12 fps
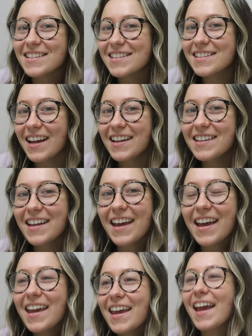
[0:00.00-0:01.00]
is
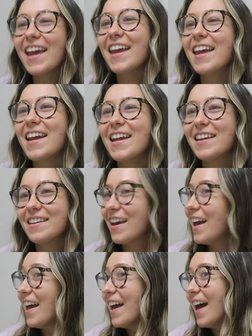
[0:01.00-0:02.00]
Sunday and
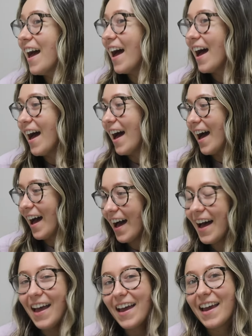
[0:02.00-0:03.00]

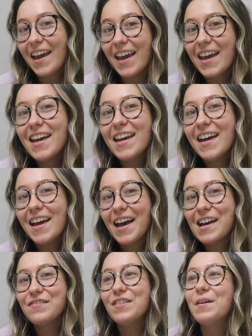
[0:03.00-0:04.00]
I
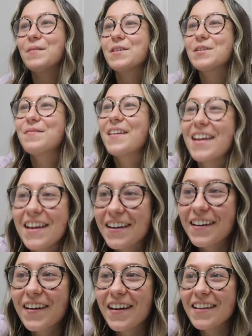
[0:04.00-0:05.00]
have not washed my
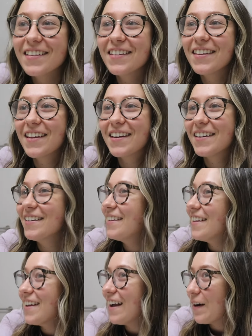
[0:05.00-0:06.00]
hair in
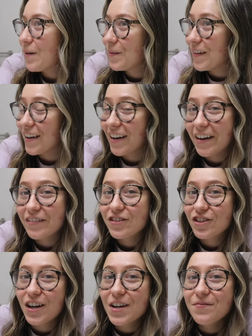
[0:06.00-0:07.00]
literally a week. I've
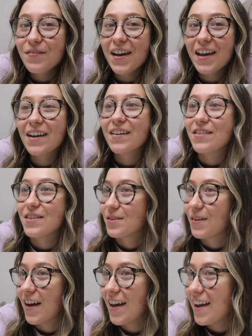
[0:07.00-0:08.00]
trained my hair this
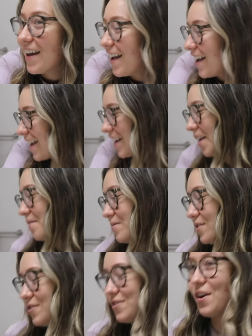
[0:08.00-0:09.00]
way and I'm
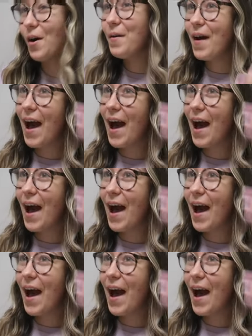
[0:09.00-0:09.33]
so